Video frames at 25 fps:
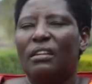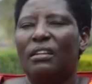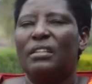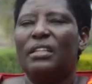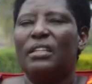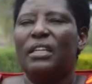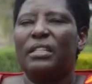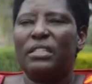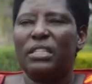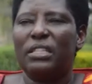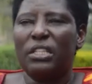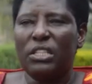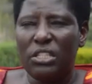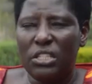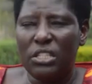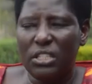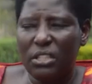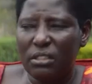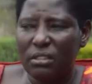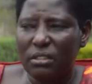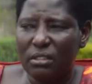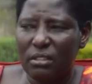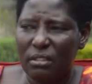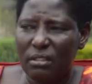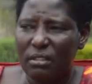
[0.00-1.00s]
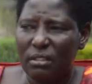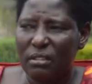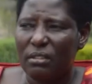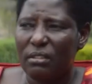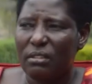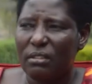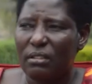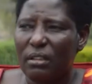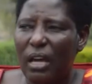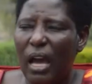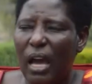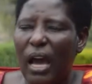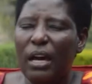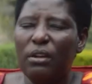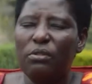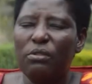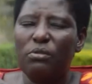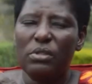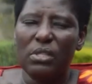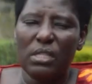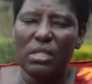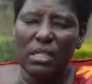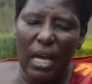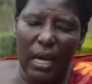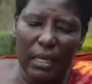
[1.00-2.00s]
the teaching and
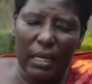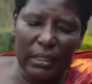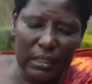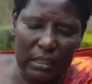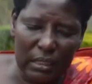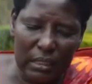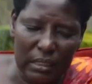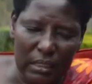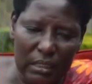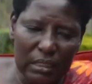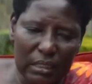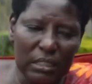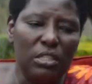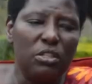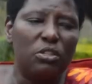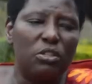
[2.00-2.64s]
research in